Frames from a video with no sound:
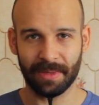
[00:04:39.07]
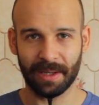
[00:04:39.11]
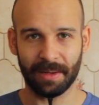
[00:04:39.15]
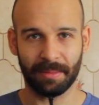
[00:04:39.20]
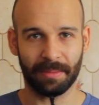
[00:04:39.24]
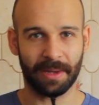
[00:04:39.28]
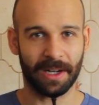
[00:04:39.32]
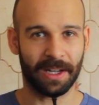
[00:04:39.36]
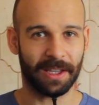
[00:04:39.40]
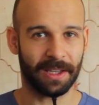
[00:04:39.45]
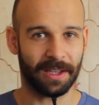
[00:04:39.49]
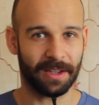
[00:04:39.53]

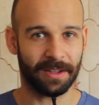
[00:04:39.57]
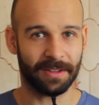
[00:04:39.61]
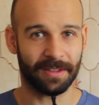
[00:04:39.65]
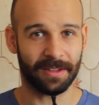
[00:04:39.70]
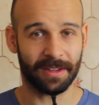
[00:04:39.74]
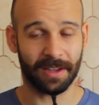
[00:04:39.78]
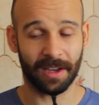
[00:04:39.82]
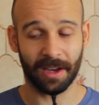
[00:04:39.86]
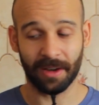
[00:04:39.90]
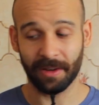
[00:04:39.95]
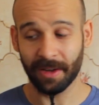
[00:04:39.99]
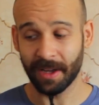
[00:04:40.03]
many years
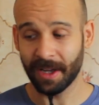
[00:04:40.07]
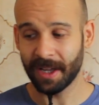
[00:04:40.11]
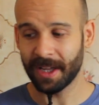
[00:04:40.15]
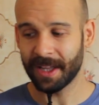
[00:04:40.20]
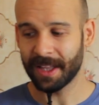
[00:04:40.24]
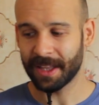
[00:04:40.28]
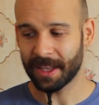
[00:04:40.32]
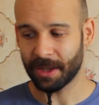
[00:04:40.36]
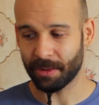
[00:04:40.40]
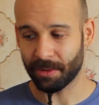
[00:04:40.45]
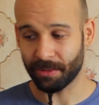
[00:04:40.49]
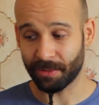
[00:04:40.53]
ago,
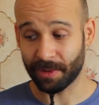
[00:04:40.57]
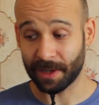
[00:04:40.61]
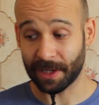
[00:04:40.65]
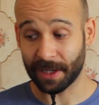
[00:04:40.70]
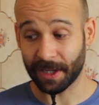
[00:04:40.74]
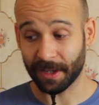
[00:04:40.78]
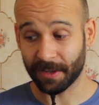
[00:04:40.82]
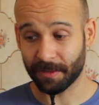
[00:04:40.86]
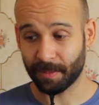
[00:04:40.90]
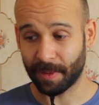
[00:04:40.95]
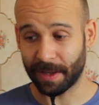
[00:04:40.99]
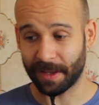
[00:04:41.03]
they were
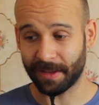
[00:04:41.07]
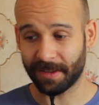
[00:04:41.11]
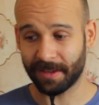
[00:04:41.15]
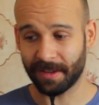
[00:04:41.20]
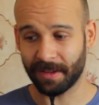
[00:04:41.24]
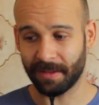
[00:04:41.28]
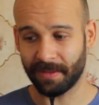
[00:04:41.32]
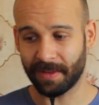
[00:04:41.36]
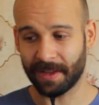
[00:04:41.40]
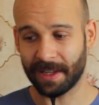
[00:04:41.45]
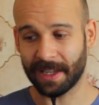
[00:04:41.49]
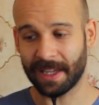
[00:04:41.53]
really
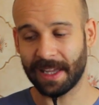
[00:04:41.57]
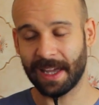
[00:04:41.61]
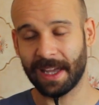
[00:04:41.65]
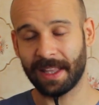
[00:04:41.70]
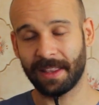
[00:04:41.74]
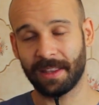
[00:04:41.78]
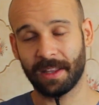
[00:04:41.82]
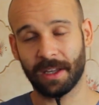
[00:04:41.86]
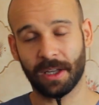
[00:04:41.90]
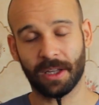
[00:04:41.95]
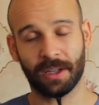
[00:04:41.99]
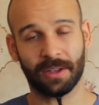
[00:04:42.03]
expensive, and
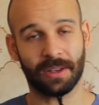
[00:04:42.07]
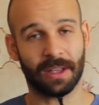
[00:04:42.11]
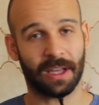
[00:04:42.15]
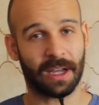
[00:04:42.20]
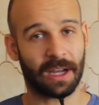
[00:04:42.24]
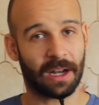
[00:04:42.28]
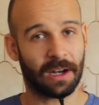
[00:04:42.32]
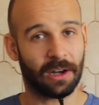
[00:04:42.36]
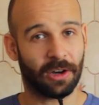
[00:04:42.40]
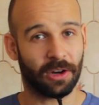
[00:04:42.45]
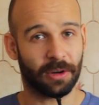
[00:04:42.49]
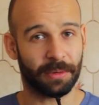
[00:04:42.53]
again they're
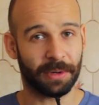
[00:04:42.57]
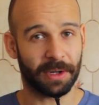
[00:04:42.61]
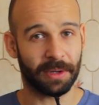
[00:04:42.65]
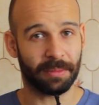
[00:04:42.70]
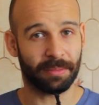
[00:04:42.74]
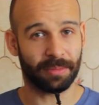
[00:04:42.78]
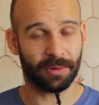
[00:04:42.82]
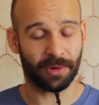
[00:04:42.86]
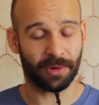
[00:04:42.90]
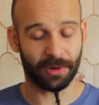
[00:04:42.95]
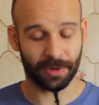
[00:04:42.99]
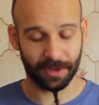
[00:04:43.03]
climbing
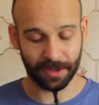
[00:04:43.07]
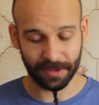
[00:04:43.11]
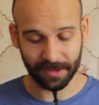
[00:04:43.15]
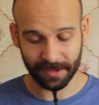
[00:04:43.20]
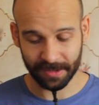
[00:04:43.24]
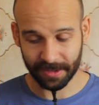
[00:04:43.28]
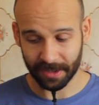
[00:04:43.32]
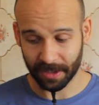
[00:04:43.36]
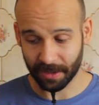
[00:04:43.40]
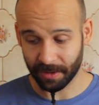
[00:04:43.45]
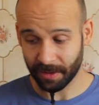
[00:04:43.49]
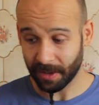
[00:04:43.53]
in price,
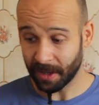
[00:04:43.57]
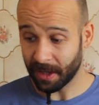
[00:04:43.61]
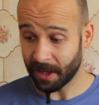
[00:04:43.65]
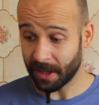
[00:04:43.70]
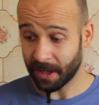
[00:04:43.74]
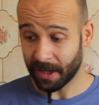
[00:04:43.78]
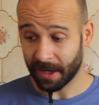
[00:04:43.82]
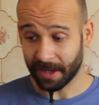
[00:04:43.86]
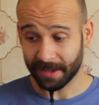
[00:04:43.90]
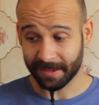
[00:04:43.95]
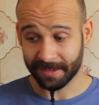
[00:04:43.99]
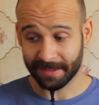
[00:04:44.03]
so
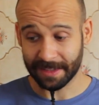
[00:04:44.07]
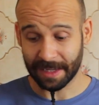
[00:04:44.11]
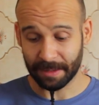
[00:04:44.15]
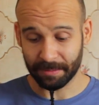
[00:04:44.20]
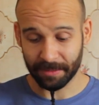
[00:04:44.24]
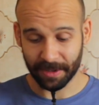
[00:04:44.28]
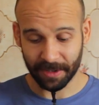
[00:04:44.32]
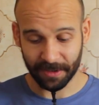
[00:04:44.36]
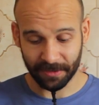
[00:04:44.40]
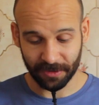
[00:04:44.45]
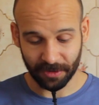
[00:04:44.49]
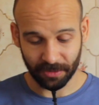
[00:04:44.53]
I snapped
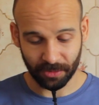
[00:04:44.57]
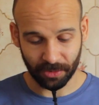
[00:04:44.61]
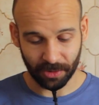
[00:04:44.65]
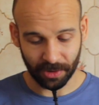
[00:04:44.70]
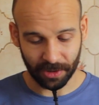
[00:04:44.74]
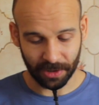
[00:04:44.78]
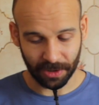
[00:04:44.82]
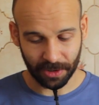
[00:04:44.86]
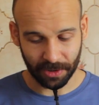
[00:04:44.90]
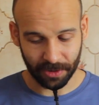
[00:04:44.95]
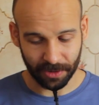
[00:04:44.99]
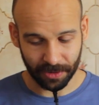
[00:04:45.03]
these up
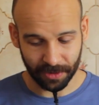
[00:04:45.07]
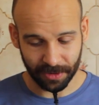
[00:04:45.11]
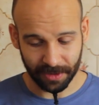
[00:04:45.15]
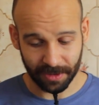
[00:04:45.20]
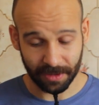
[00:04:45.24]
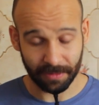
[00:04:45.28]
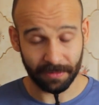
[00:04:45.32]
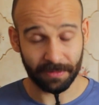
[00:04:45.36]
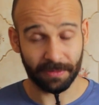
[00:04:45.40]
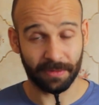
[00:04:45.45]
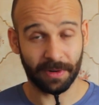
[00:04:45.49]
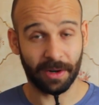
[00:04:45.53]
while I could, and
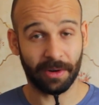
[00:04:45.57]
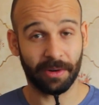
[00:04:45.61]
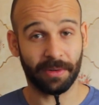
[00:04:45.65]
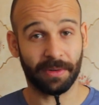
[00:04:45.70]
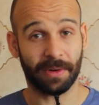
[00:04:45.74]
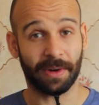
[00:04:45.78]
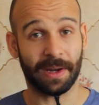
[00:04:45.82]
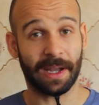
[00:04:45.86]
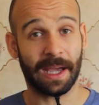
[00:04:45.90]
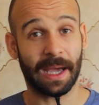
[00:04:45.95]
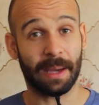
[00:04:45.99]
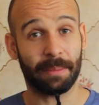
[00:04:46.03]
I'm very
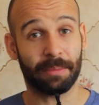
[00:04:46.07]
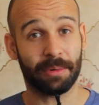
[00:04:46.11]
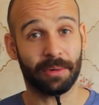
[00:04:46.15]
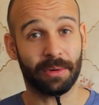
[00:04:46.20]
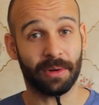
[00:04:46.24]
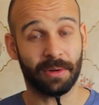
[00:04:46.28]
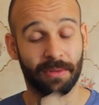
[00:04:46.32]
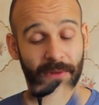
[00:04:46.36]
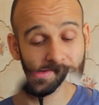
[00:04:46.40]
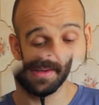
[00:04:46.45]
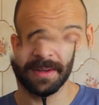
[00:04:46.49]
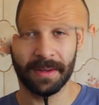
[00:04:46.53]
happy
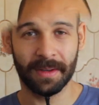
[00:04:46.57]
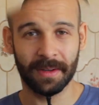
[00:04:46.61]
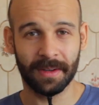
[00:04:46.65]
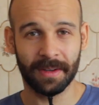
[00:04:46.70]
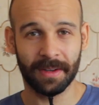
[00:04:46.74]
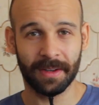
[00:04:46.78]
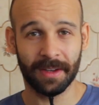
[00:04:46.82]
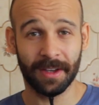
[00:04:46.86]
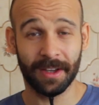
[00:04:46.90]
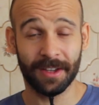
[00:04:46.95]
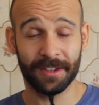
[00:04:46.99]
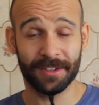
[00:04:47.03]
with it.
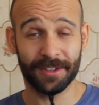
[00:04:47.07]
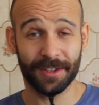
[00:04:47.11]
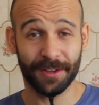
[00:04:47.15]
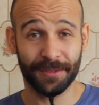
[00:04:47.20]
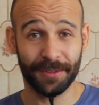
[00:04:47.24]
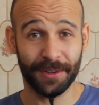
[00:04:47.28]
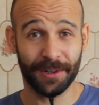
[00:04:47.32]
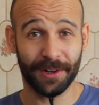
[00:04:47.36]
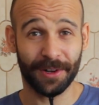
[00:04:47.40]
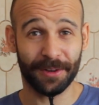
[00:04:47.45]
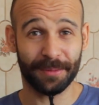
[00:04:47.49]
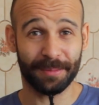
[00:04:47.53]
So if
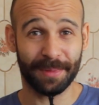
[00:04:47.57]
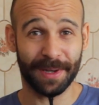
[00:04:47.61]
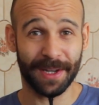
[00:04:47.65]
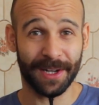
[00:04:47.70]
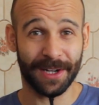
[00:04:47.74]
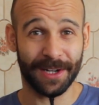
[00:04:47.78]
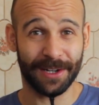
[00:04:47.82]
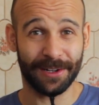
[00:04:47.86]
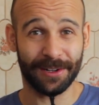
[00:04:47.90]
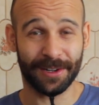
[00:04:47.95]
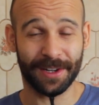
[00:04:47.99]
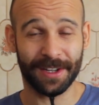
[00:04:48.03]
you're like me
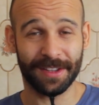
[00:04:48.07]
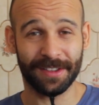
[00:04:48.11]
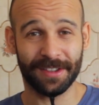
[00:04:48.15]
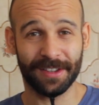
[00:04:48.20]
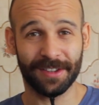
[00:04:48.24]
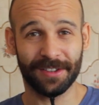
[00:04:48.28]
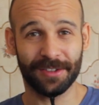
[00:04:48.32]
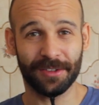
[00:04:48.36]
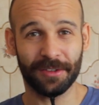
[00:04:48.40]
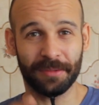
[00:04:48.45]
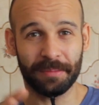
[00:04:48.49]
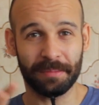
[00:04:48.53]
and you're looking to
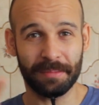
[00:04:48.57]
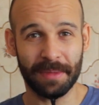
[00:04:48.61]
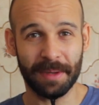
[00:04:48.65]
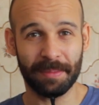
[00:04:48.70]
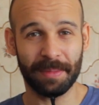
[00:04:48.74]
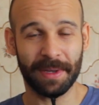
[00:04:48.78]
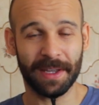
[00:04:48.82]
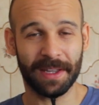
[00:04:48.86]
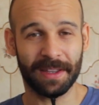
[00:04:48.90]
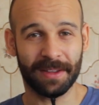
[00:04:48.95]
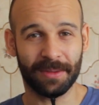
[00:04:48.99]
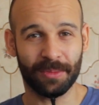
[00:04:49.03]
sort of
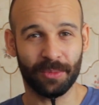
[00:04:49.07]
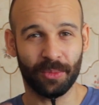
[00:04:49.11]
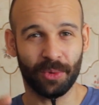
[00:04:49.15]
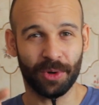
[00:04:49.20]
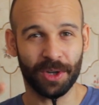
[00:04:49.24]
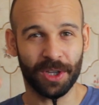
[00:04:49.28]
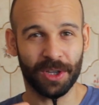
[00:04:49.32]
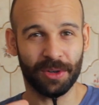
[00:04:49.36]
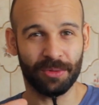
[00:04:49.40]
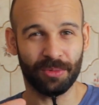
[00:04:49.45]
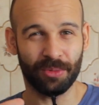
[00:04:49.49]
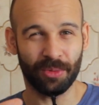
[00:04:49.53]
mimic
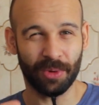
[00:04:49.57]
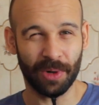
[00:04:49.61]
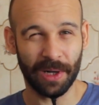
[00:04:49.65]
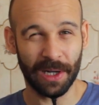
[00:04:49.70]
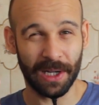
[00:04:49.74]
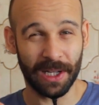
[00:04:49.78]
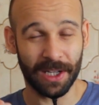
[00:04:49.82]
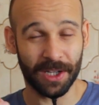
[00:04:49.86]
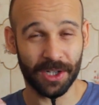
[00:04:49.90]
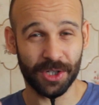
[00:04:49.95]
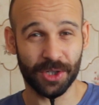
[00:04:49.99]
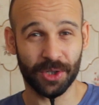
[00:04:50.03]
what you
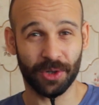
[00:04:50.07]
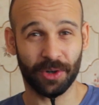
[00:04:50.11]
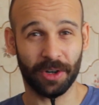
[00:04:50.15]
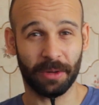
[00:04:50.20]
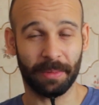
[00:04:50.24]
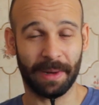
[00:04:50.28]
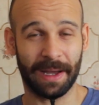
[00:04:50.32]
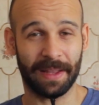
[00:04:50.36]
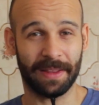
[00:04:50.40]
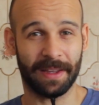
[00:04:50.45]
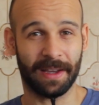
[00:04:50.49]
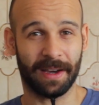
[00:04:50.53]
really enjoy
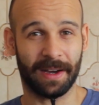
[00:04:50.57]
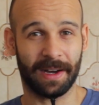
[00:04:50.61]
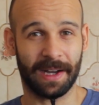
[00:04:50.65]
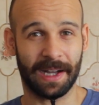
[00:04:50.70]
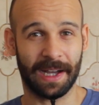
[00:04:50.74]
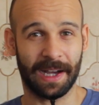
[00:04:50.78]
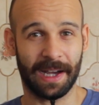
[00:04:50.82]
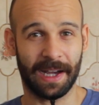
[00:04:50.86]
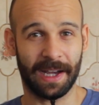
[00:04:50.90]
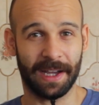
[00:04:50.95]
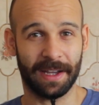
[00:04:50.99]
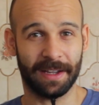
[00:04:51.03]
about the
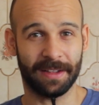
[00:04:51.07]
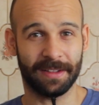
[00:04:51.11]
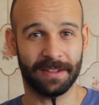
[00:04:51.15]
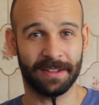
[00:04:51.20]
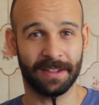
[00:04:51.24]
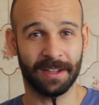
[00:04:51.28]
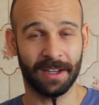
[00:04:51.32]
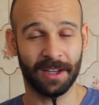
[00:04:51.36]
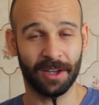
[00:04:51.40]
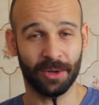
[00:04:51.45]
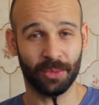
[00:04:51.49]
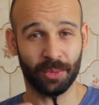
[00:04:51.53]
arcades
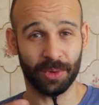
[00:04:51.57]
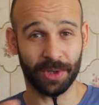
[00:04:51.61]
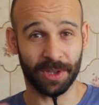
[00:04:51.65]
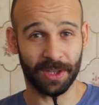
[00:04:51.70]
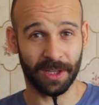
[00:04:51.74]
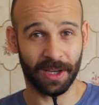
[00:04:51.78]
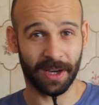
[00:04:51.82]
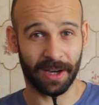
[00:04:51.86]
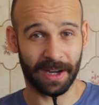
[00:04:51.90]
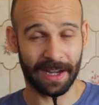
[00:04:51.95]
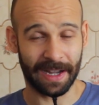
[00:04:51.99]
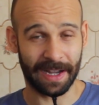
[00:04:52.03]
with
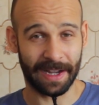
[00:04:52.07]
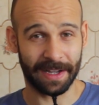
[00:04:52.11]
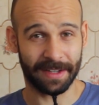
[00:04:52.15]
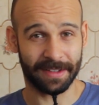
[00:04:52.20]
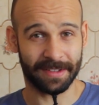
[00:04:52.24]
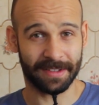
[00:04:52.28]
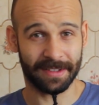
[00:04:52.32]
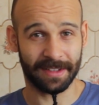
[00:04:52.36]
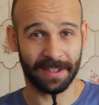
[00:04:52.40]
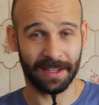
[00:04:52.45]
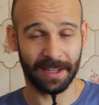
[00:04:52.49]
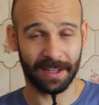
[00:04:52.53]
the arcade
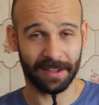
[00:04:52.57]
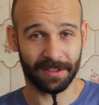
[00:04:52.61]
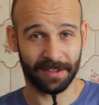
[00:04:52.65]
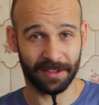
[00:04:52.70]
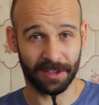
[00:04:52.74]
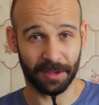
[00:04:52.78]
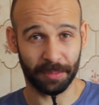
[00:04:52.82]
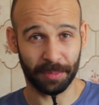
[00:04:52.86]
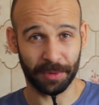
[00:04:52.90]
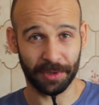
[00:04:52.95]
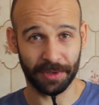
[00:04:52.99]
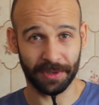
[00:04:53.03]
sticks
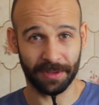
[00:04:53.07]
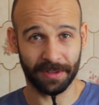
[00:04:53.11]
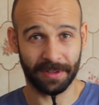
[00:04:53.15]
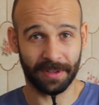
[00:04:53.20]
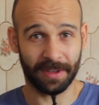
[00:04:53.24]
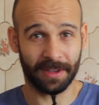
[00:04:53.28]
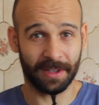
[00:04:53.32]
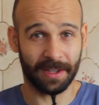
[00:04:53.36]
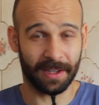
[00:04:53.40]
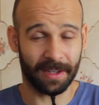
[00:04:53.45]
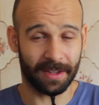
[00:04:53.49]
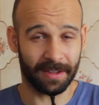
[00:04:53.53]
and the buttons
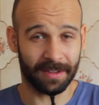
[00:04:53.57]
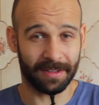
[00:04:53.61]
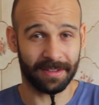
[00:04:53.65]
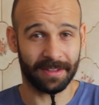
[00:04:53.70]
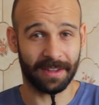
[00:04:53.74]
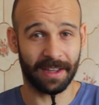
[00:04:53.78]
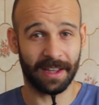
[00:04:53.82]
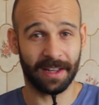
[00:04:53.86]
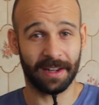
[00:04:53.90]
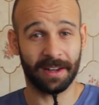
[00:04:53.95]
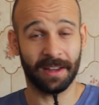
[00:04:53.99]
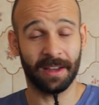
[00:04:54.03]
and things,
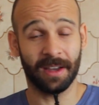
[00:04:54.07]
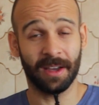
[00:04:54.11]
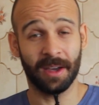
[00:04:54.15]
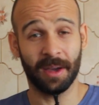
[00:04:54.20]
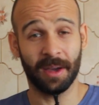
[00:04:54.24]
then